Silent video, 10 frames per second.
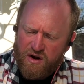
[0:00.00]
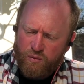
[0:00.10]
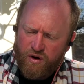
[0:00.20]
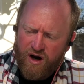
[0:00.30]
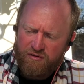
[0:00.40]

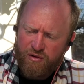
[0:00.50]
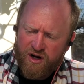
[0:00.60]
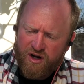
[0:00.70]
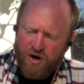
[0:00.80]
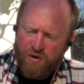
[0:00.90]
Wherever I
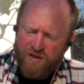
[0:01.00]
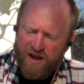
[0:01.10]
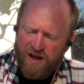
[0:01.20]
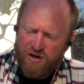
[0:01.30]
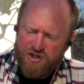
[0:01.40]
go in the
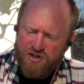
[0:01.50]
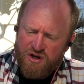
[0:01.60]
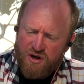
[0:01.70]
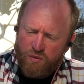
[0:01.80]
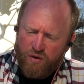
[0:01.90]
house,
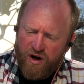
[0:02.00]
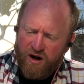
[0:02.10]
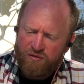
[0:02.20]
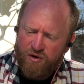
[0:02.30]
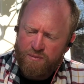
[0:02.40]

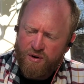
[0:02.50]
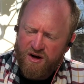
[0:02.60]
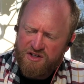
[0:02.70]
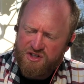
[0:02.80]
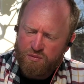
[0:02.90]
wherever I
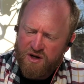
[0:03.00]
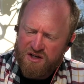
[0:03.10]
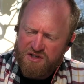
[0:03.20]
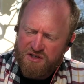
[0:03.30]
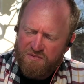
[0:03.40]
pause to
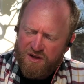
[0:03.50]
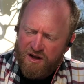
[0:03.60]
rest,